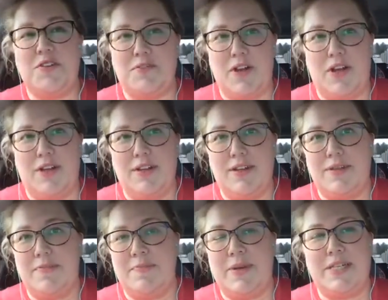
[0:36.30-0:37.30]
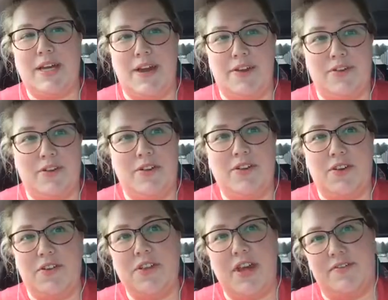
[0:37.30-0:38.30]
of all, my title,
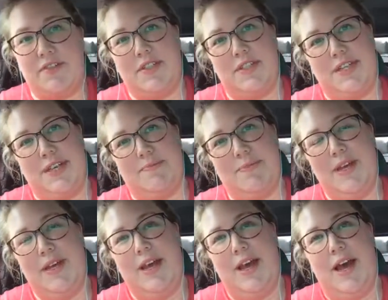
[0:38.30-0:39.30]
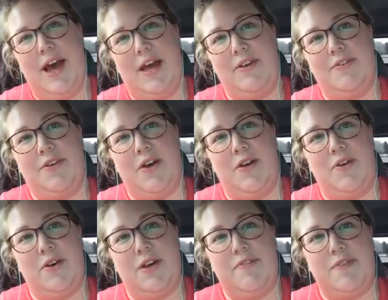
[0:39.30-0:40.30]
Go the F to Sleep. I don't know
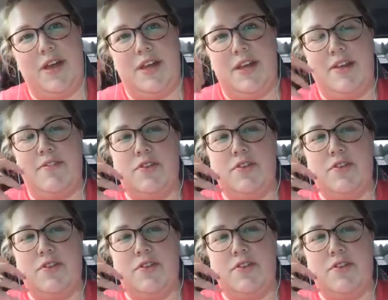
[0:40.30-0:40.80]
if any of